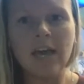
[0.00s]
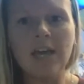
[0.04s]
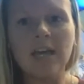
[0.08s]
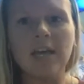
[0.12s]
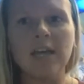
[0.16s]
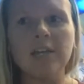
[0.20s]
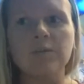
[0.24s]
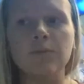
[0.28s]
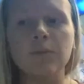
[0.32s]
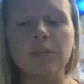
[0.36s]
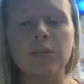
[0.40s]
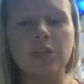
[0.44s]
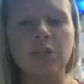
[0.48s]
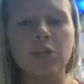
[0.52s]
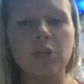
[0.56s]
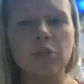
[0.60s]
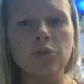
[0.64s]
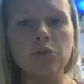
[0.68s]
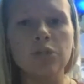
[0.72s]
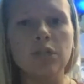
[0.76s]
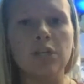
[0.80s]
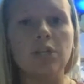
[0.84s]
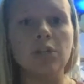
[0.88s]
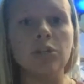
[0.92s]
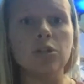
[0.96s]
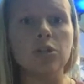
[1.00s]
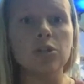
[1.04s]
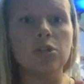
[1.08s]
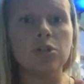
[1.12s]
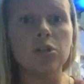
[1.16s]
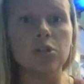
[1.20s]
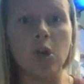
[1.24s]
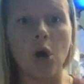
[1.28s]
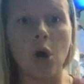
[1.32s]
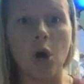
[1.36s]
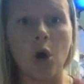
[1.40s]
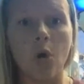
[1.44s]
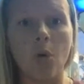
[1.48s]
because we use it
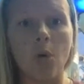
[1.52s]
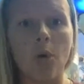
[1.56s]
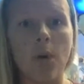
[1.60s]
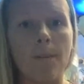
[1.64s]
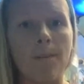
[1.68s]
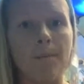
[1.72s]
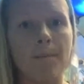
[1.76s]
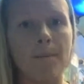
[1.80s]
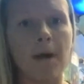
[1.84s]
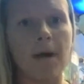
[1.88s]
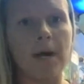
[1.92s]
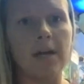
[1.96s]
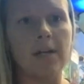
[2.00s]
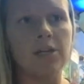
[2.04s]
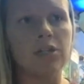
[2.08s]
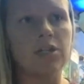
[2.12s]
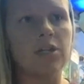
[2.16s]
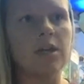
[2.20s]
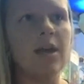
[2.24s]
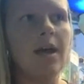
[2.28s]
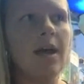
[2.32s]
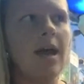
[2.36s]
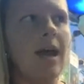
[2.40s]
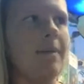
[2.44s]
so much.